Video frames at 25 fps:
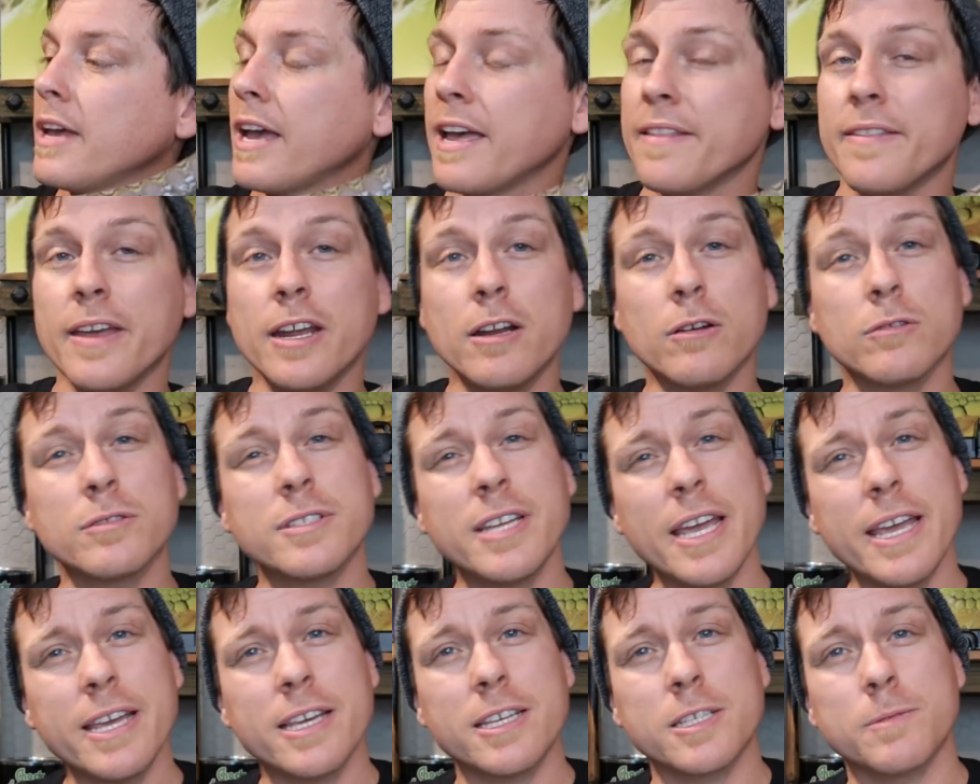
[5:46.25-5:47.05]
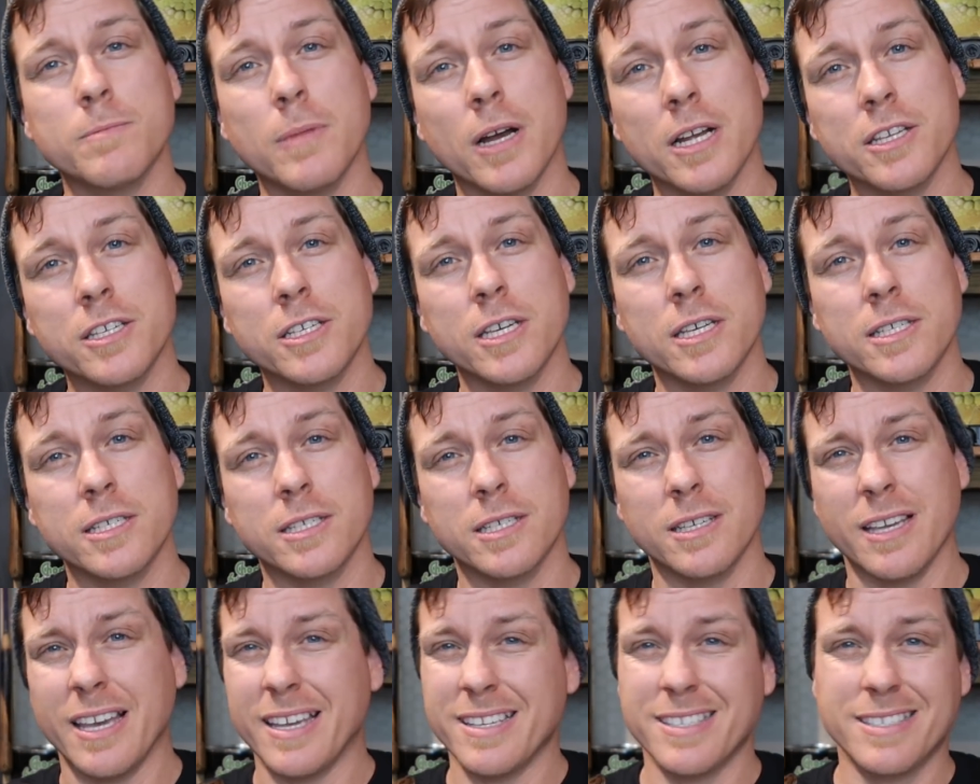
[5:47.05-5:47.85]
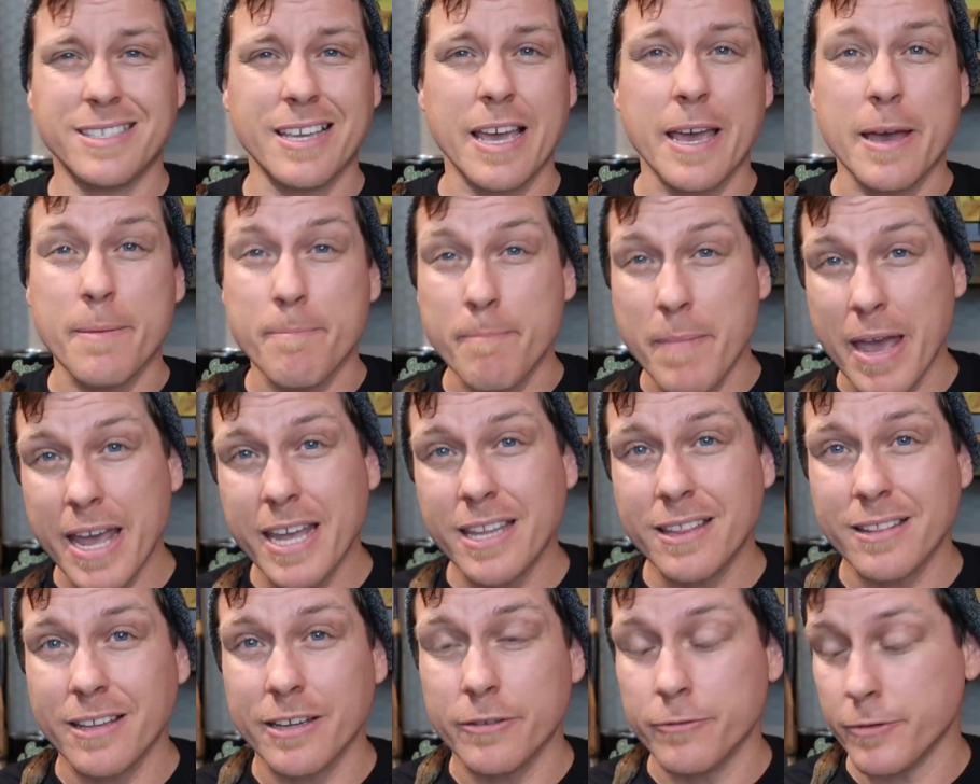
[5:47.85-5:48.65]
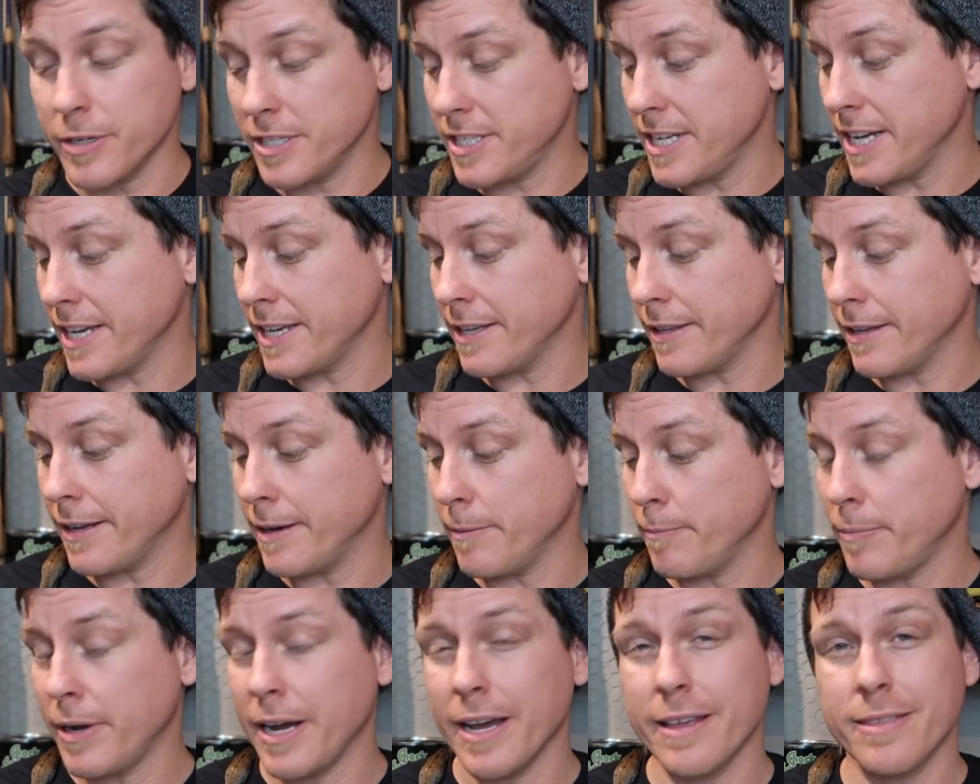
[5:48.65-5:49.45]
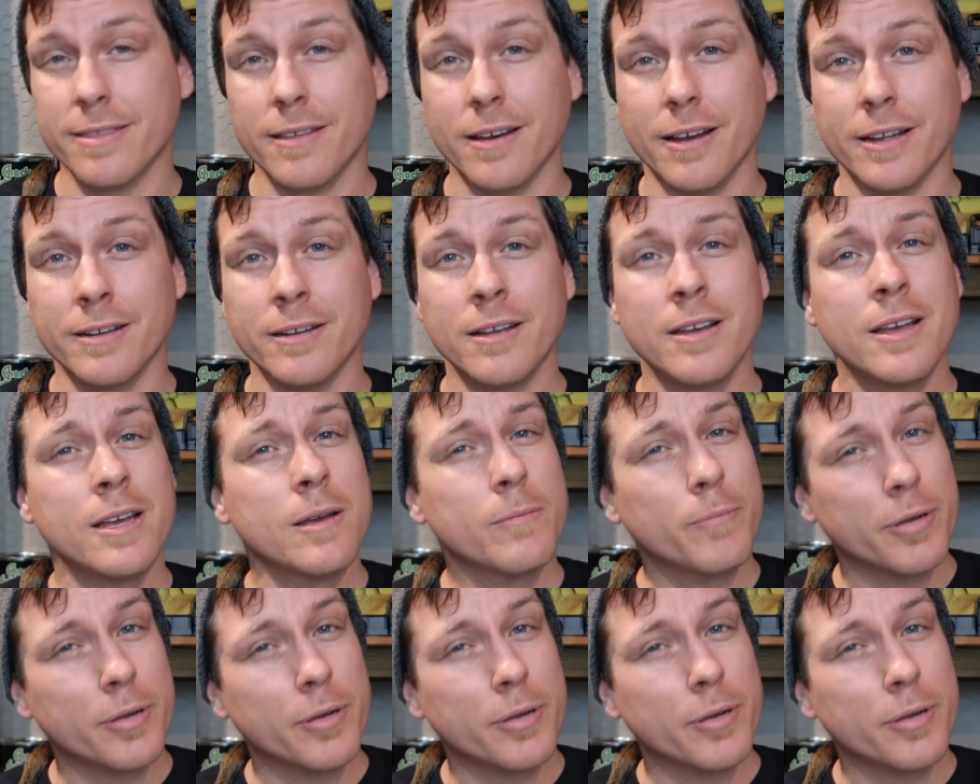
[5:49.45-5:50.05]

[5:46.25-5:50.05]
and they don't take as much as say, a mainland reticulated python,